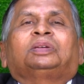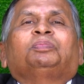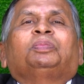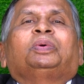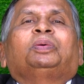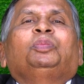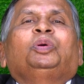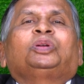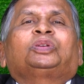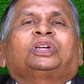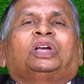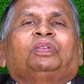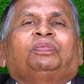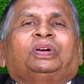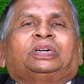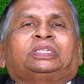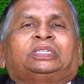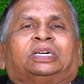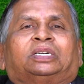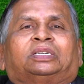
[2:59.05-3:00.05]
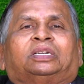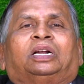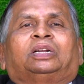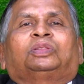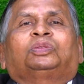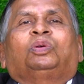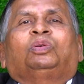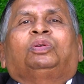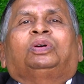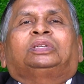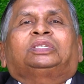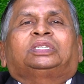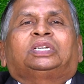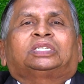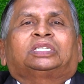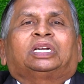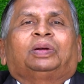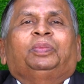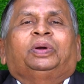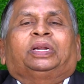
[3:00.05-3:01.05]
mutual fund sector through a
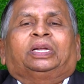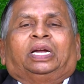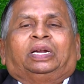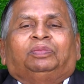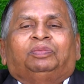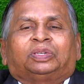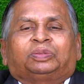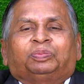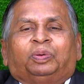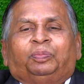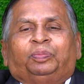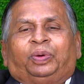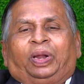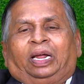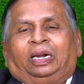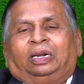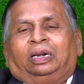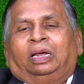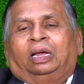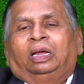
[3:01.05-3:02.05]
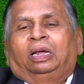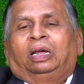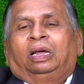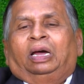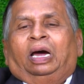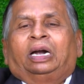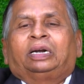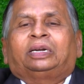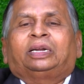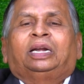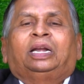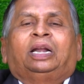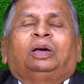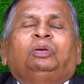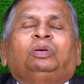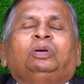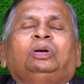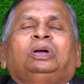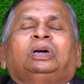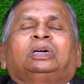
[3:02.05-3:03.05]
systematic investment plan. Until
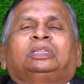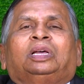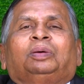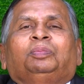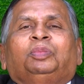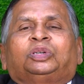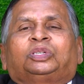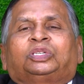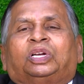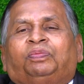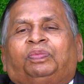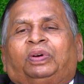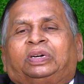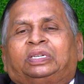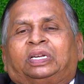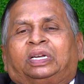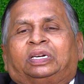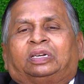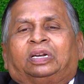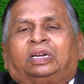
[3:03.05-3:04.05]
now, the mutual funds have